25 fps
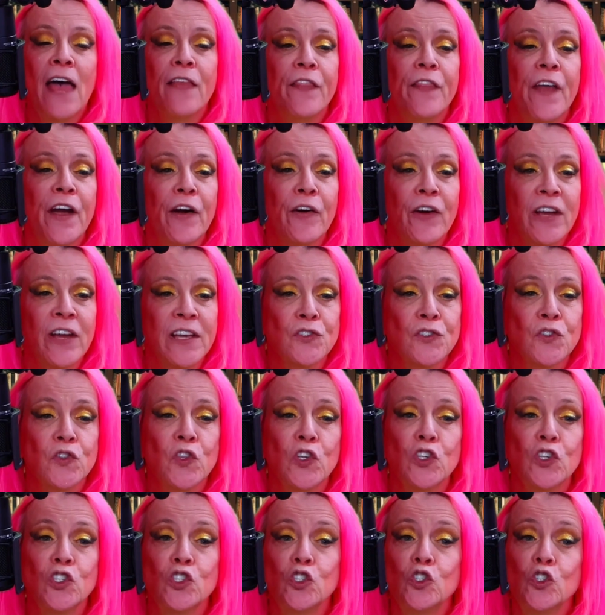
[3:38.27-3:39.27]
there is
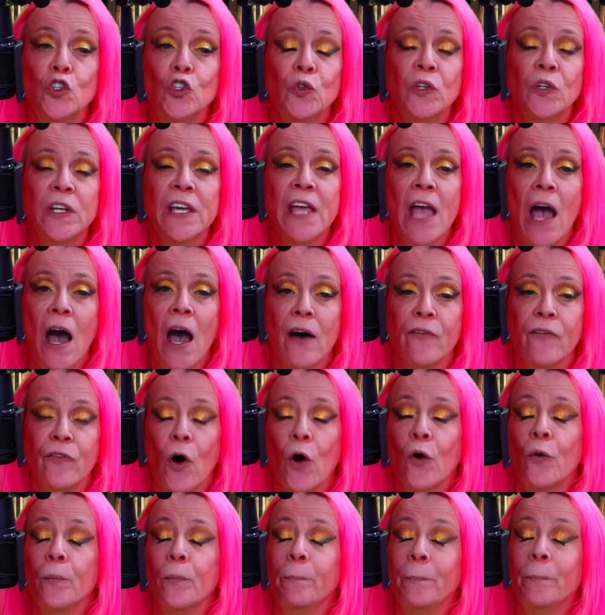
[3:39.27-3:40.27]
the duty of
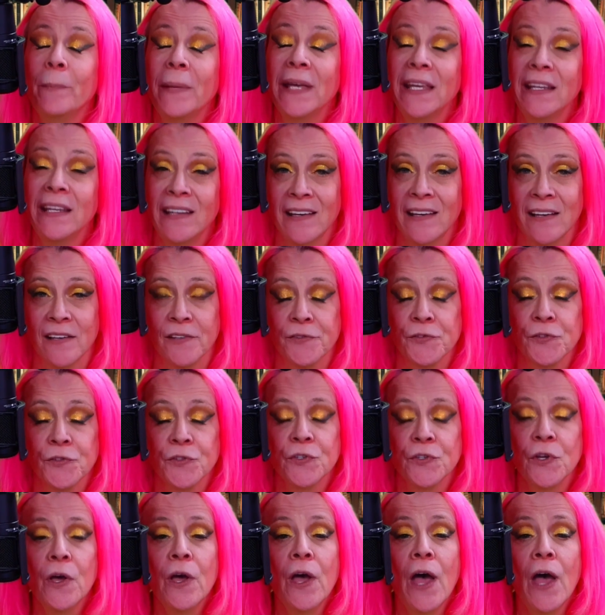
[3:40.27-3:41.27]
obedience.